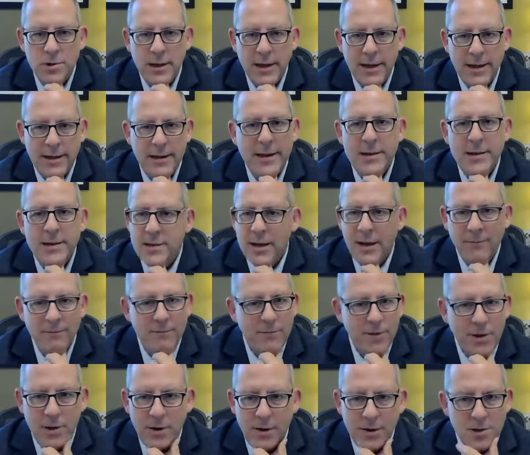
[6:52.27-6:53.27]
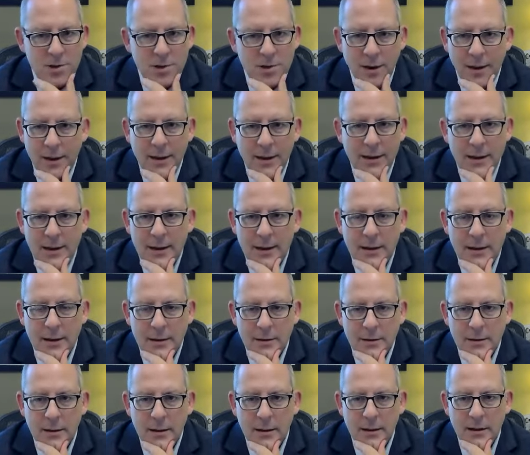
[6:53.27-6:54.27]
He needs that village like any
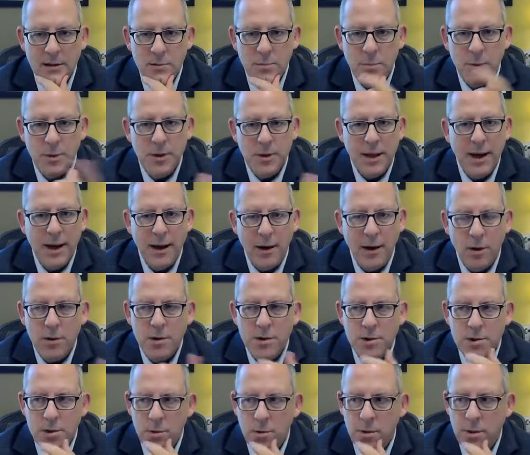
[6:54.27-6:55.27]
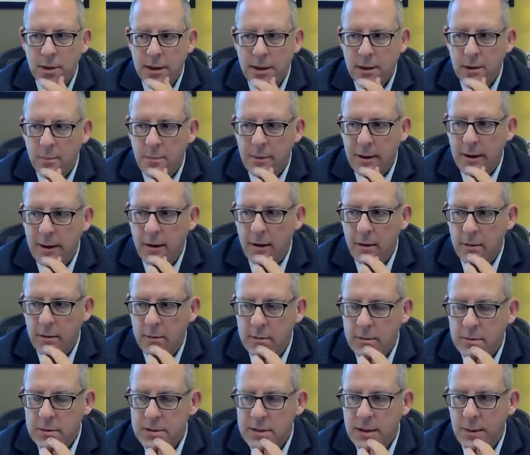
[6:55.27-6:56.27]
kid does. But then I also think about
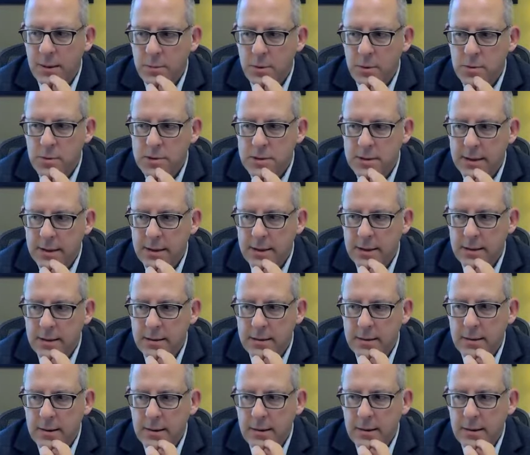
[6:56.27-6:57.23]
something you said,